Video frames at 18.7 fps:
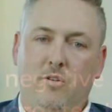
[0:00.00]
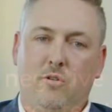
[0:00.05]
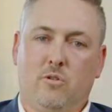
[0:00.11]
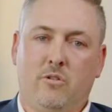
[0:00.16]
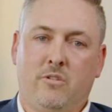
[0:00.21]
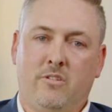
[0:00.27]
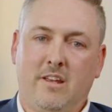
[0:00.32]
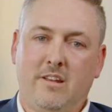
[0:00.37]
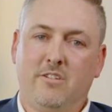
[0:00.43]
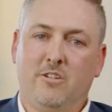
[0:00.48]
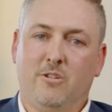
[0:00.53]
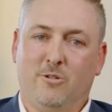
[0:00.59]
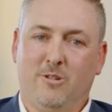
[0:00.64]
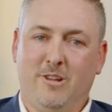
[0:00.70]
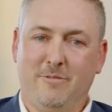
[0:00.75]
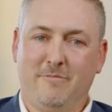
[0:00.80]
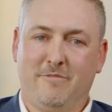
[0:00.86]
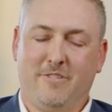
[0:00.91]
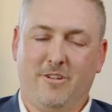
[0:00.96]
your
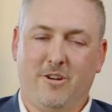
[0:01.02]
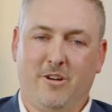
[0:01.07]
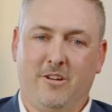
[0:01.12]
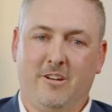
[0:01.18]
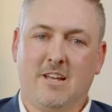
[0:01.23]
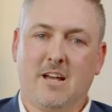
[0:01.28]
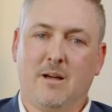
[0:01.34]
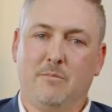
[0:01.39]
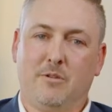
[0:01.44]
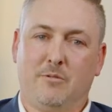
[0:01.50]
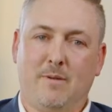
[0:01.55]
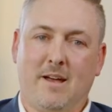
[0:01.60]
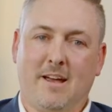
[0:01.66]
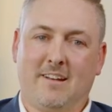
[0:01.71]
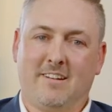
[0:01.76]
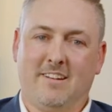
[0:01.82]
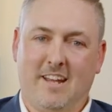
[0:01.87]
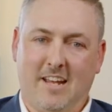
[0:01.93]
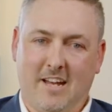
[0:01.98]
sentinel lymph node comes
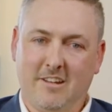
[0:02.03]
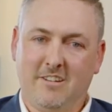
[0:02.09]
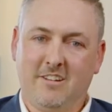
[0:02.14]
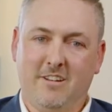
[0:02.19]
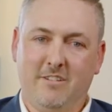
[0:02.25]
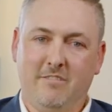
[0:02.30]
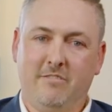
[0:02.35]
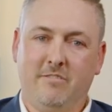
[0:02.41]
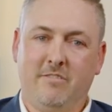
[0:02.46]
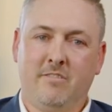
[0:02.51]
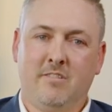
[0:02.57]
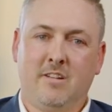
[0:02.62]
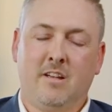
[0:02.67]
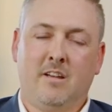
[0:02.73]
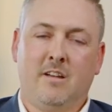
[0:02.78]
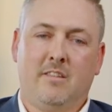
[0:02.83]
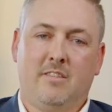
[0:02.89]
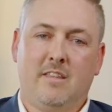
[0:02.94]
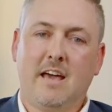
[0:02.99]
back negative,
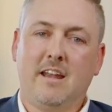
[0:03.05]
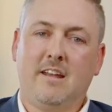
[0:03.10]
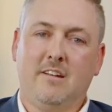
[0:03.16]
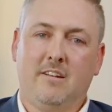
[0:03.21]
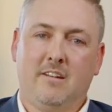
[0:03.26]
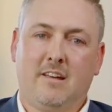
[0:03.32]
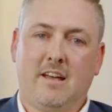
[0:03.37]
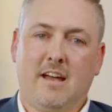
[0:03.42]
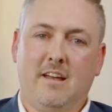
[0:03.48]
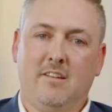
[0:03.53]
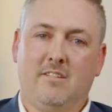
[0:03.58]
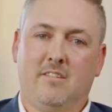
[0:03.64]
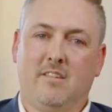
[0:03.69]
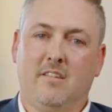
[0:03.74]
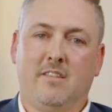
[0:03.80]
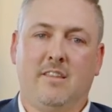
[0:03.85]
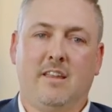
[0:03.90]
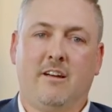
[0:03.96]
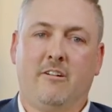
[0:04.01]
that indicates
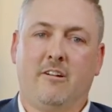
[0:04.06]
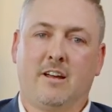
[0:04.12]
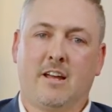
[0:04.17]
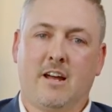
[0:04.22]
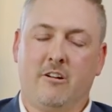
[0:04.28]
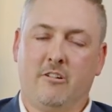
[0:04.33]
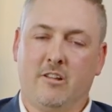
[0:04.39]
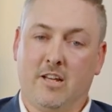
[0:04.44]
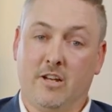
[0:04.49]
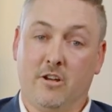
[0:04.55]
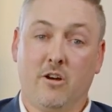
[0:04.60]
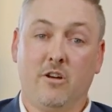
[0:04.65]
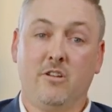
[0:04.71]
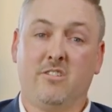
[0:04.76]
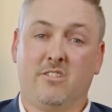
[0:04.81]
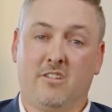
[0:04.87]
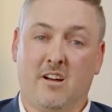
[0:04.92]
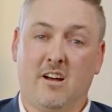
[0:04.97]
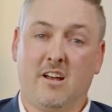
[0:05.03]
that there are currently no
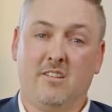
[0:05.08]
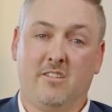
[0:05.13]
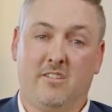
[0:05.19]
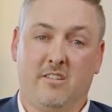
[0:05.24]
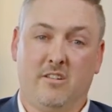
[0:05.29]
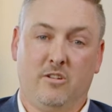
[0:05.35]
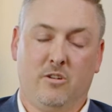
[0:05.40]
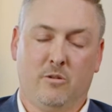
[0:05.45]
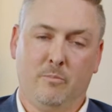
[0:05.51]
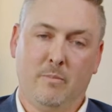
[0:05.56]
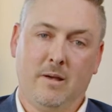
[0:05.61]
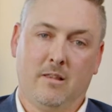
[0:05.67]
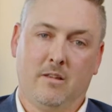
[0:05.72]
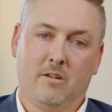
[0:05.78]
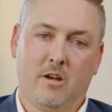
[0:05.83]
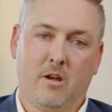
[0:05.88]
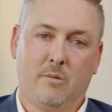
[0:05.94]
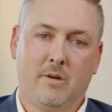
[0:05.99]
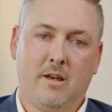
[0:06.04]
signs that your
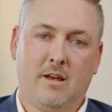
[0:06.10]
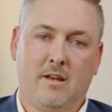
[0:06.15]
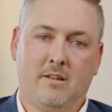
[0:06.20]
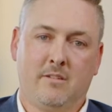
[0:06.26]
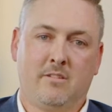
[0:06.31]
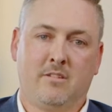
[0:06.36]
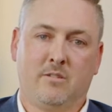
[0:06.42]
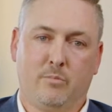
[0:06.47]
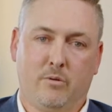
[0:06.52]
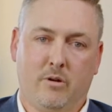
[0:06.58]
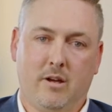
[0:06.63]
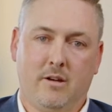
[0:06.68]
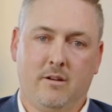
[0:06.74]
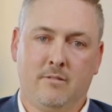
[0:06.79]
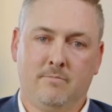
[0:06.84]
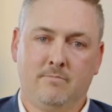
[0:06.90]
melanoma has spread.